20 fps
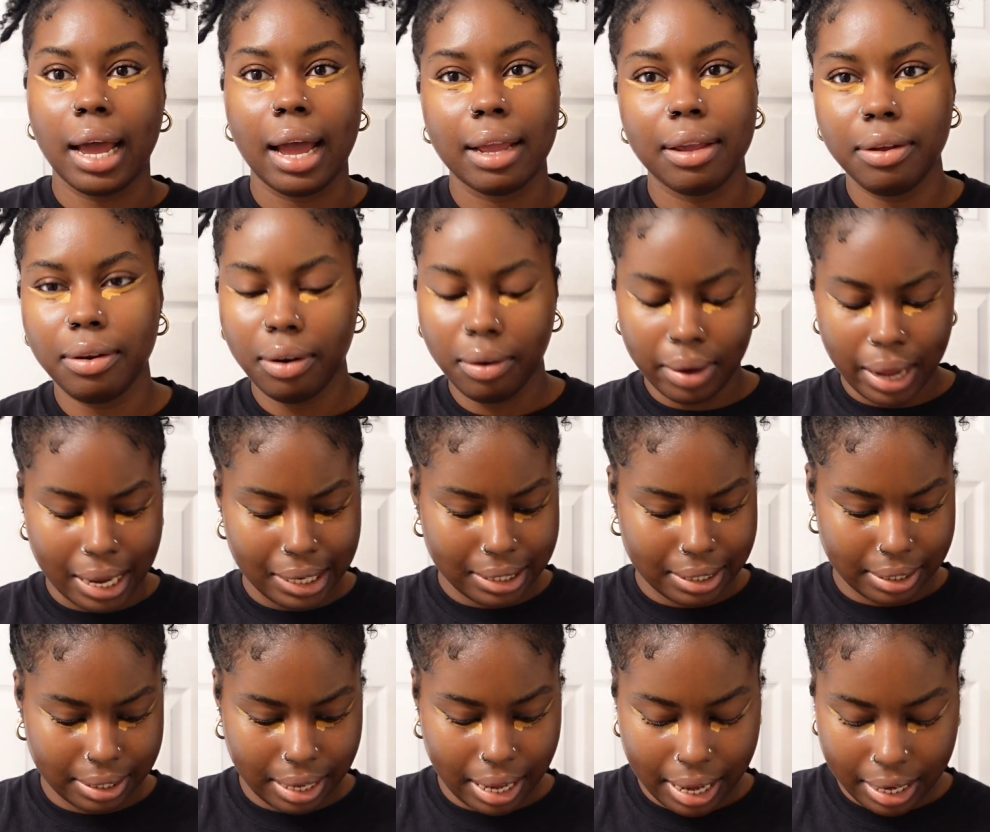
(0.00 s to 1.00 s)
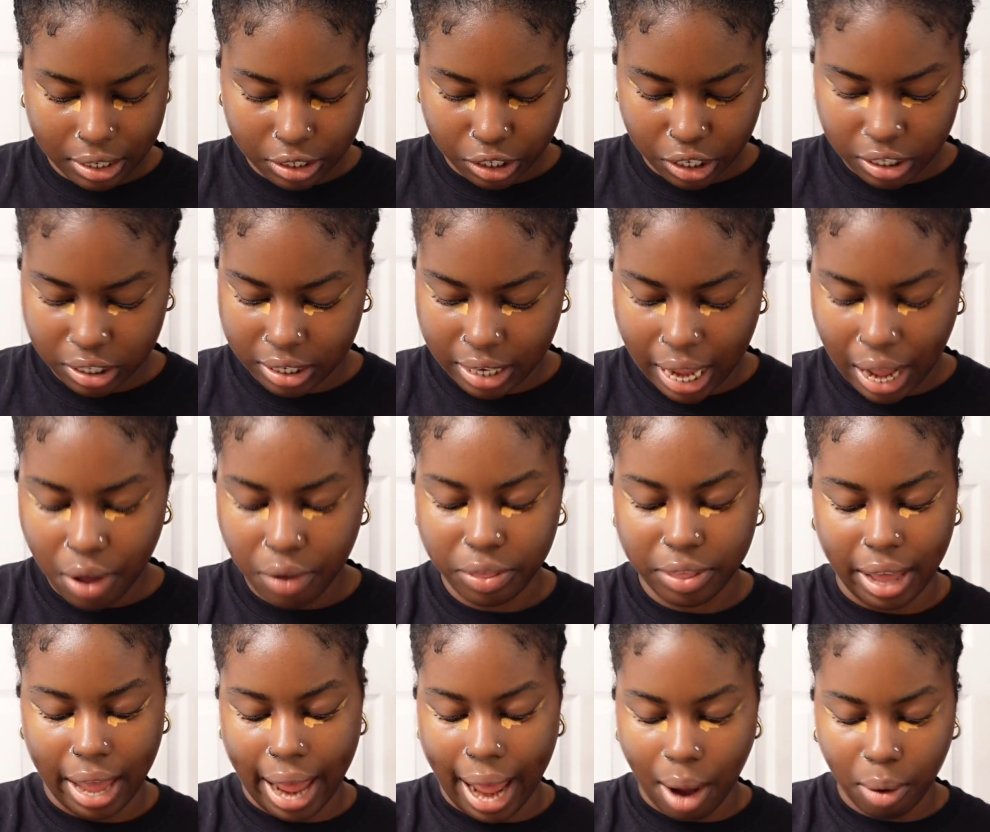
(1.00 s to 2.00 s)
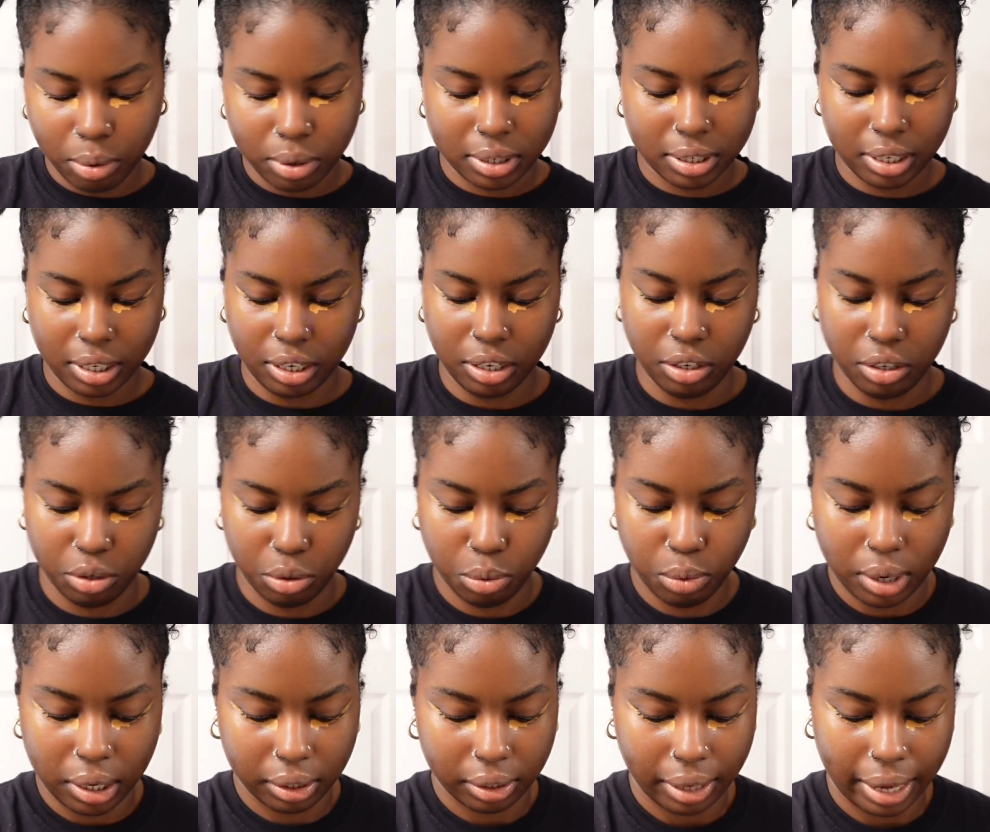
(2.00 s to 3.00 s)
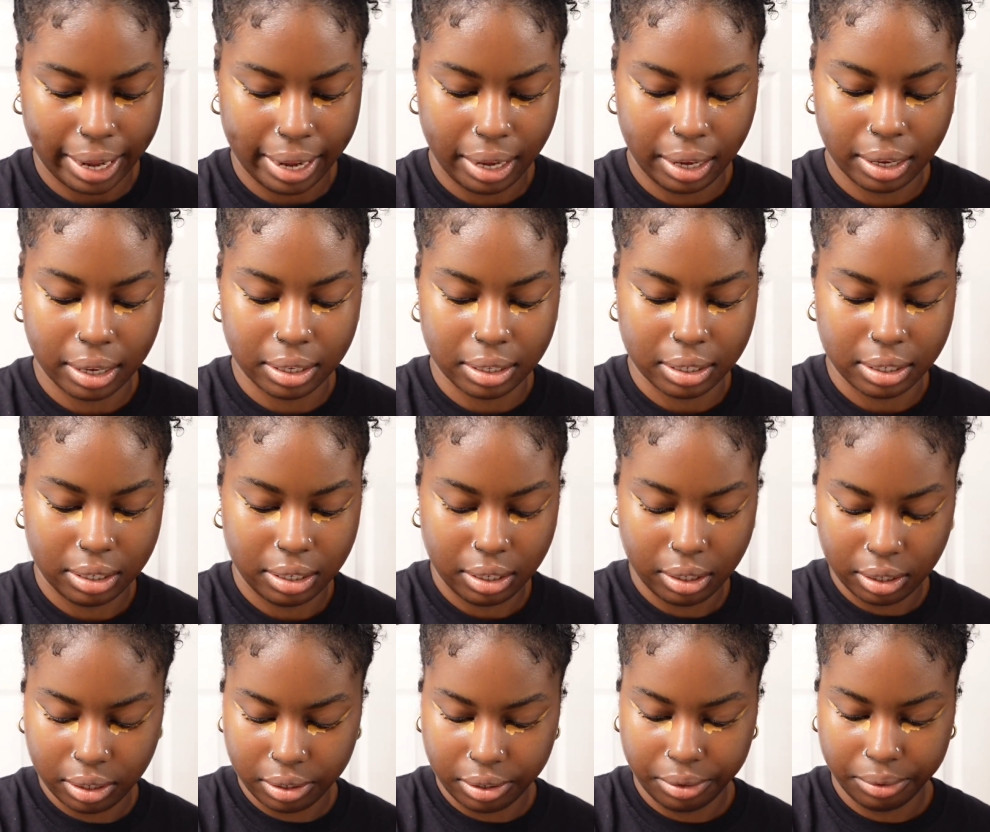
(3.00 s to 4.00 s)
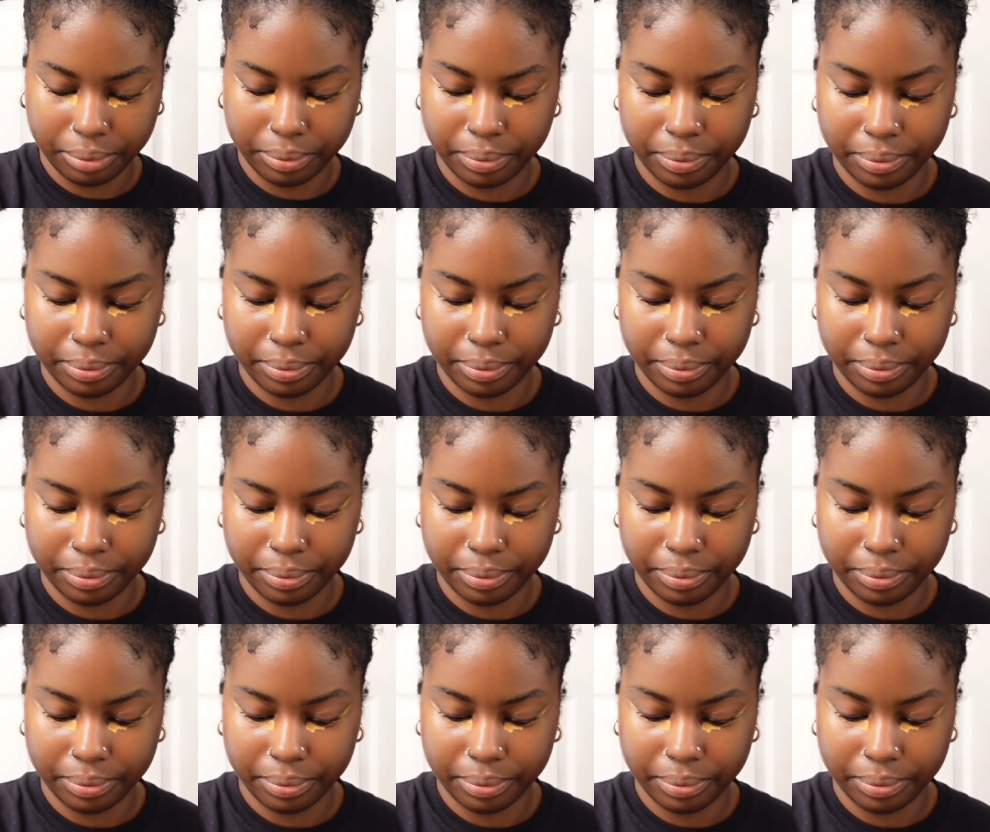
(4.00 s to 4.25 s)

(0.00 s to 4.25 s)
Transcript: You know, I said just now that I was gonna do a light concealer.